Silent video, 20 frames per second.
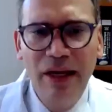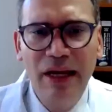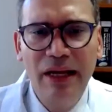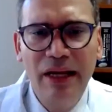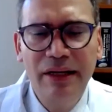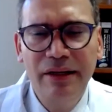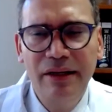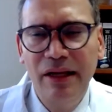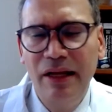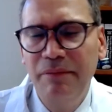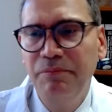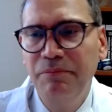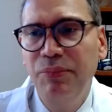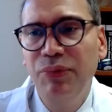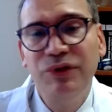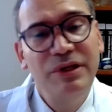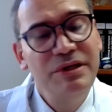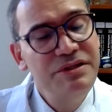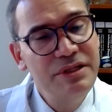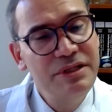And
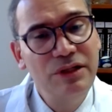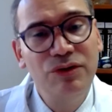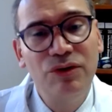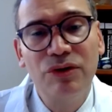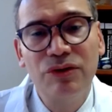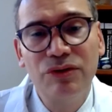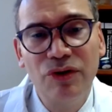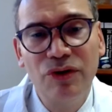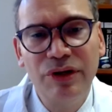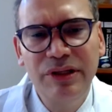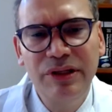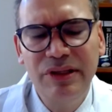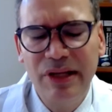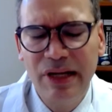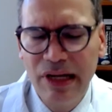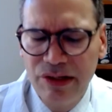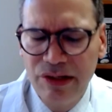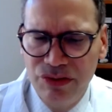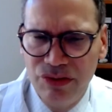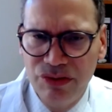potential drug-drug
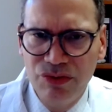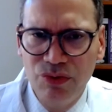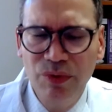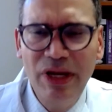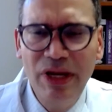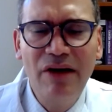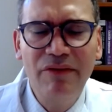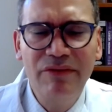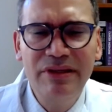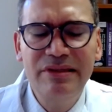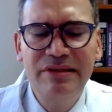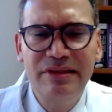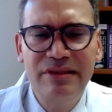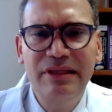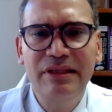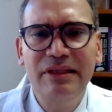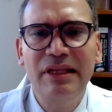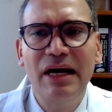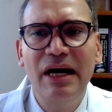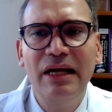interactions. We haven't
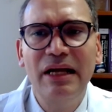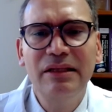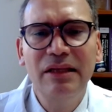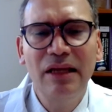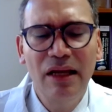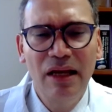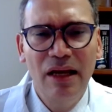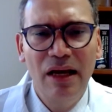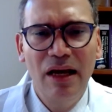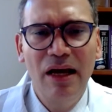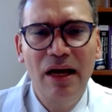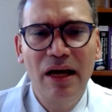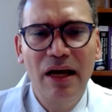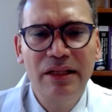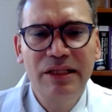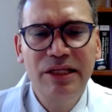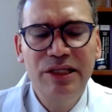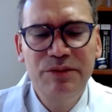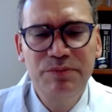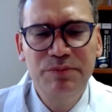seen that
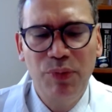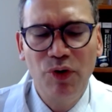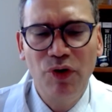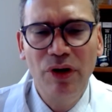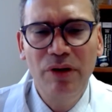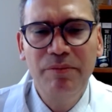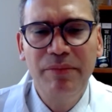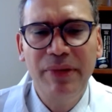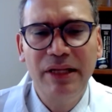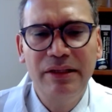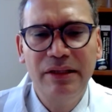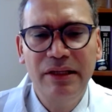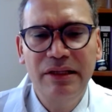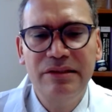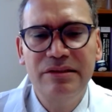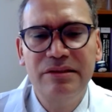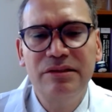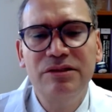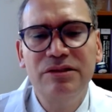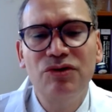at this point, but
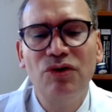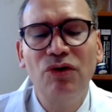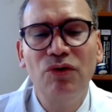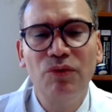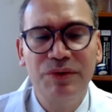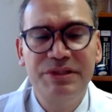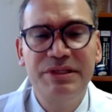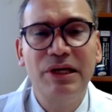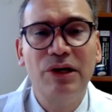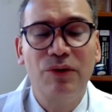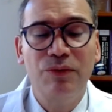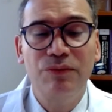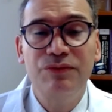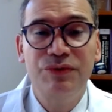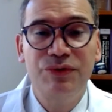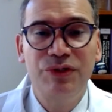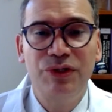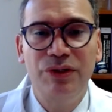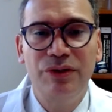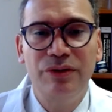it's always a
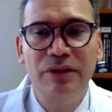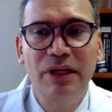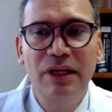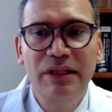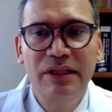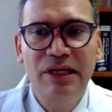concern.